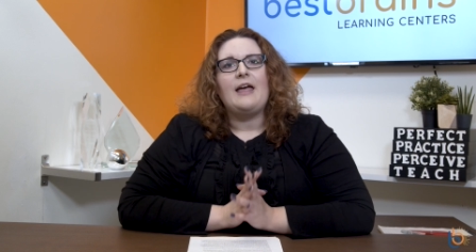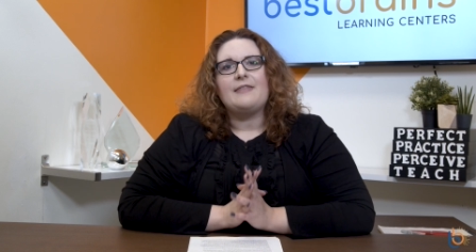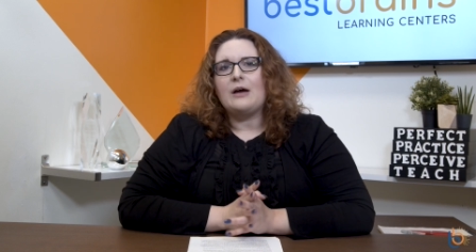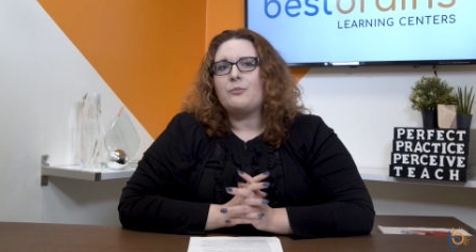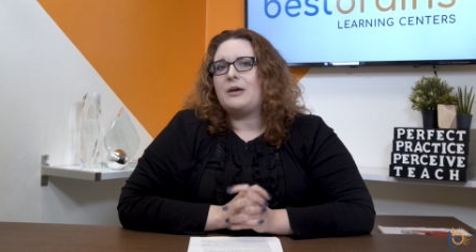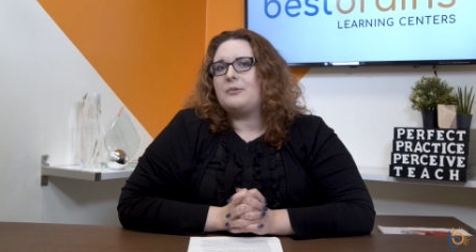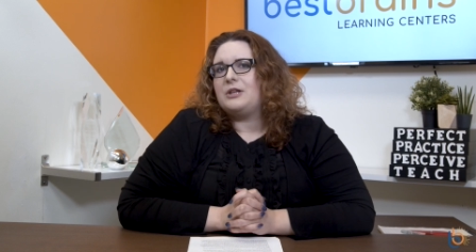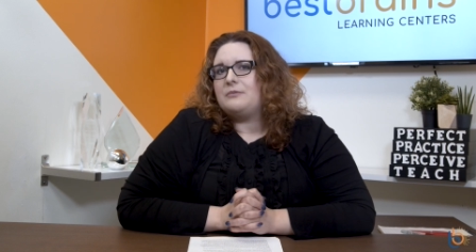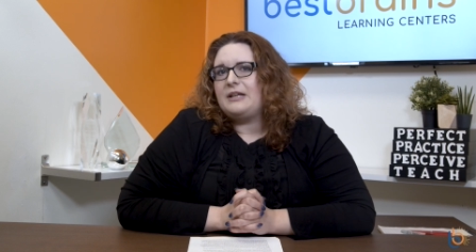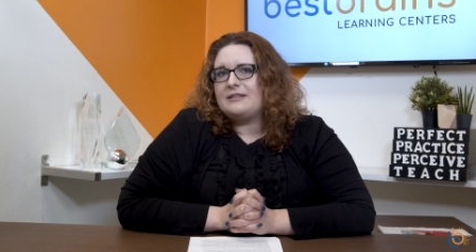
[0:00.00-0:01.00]
That way, when
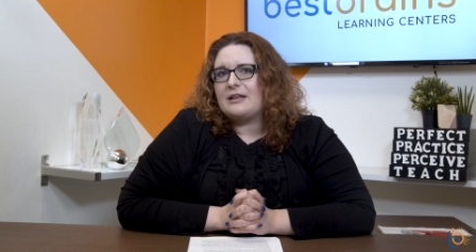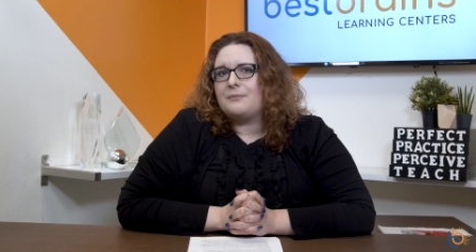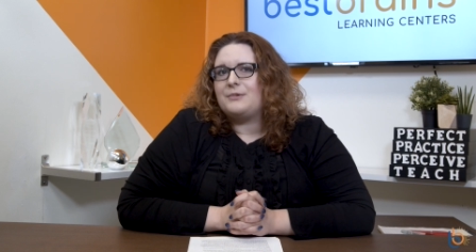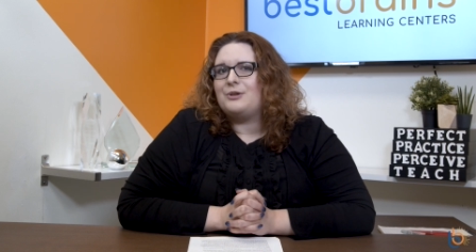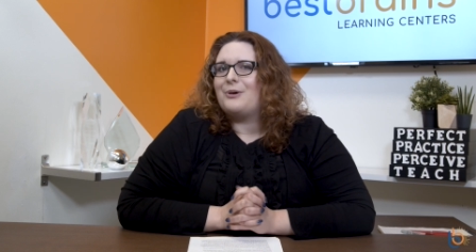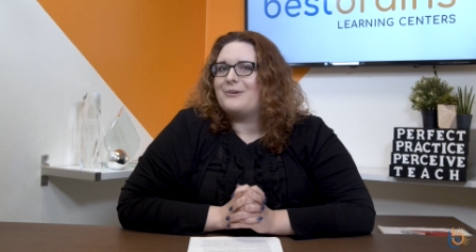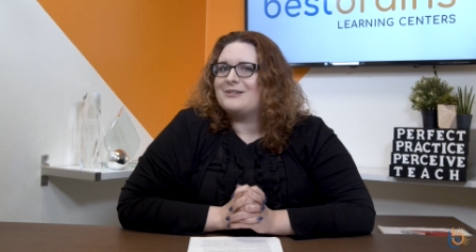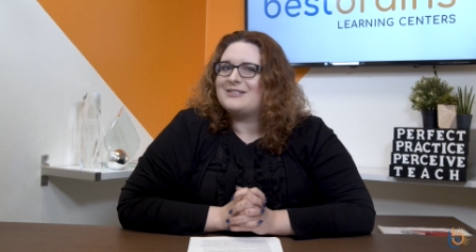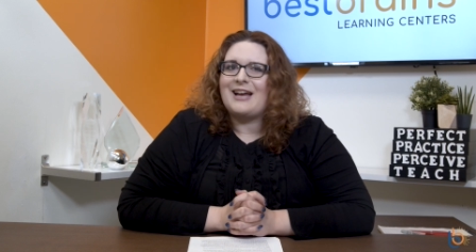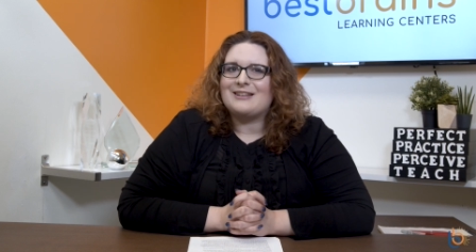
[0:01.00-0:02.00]
you need them, you know
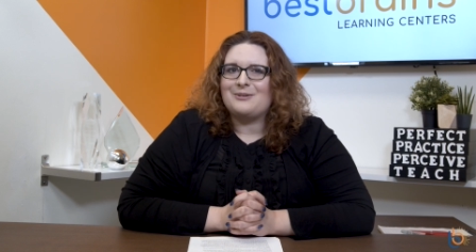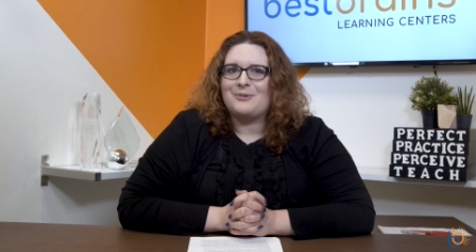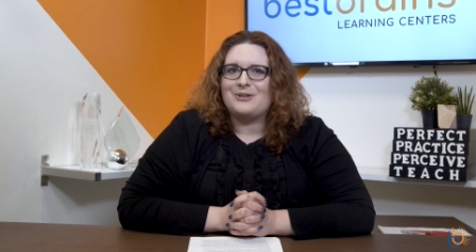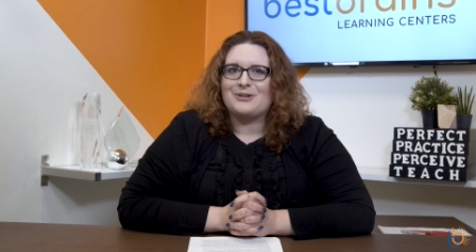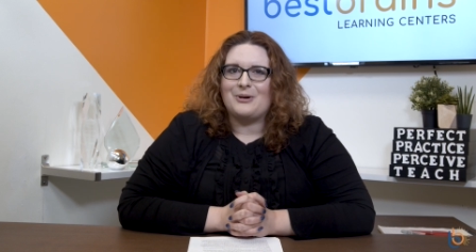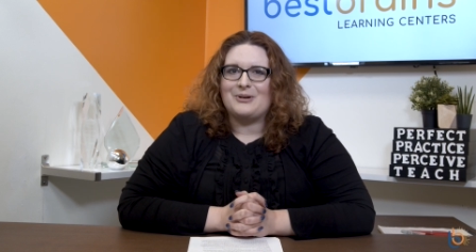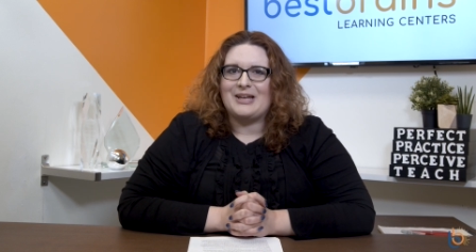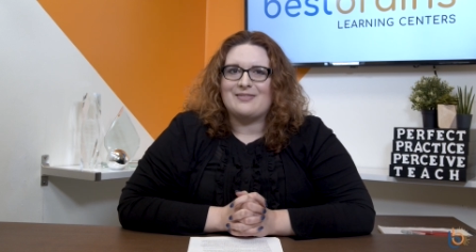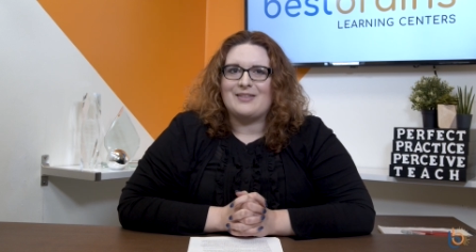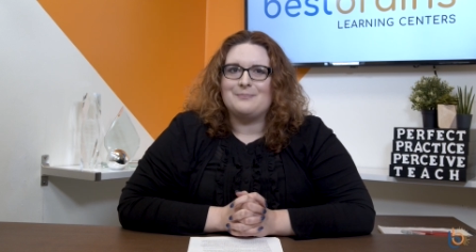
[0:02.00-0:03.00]
exactly where to go to
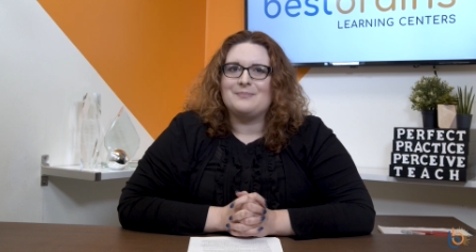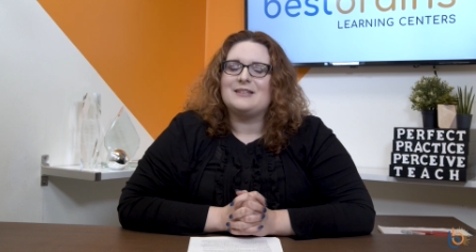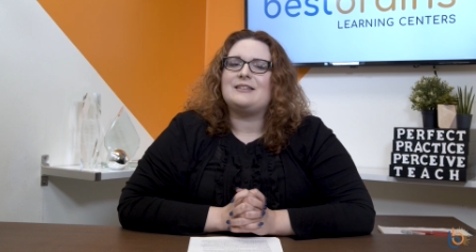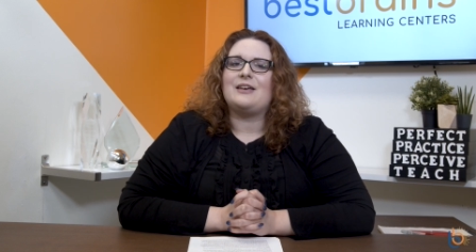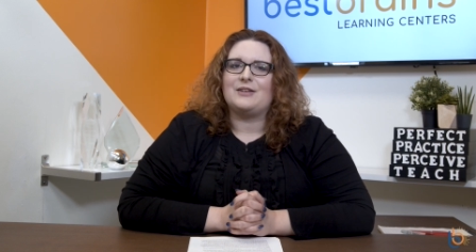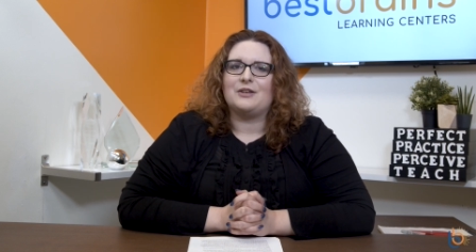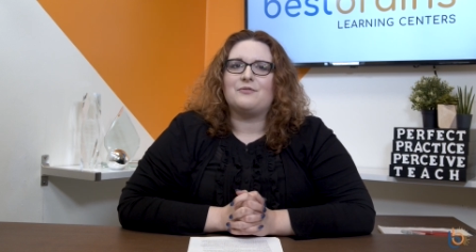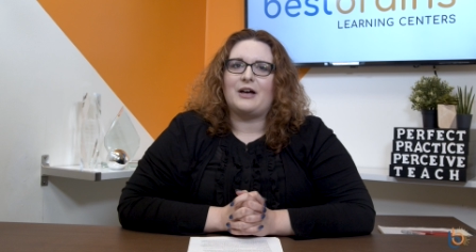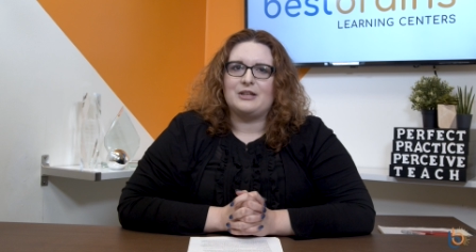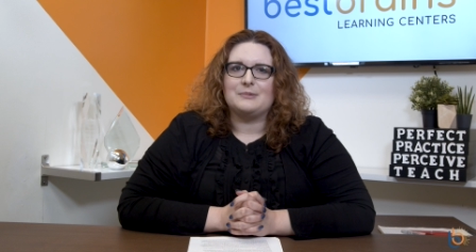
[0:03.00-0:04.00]
get them, saving you
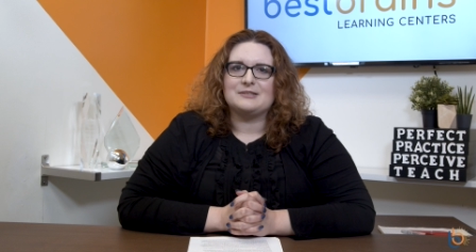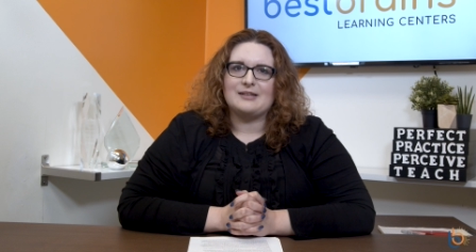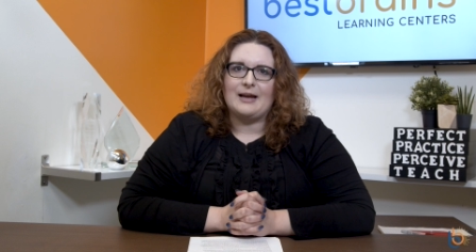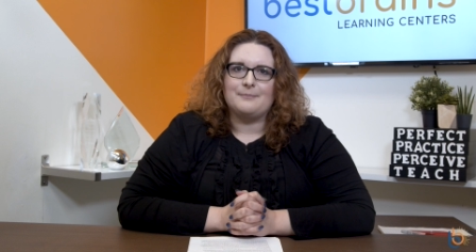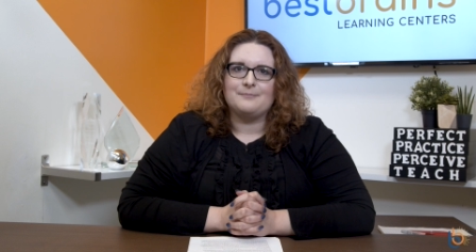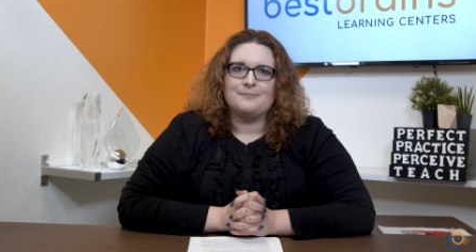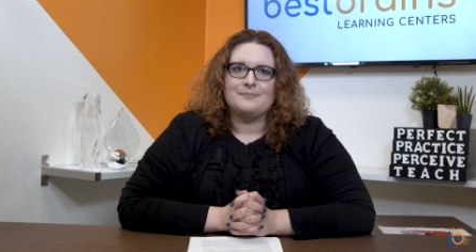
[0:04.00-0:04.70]
valuable time.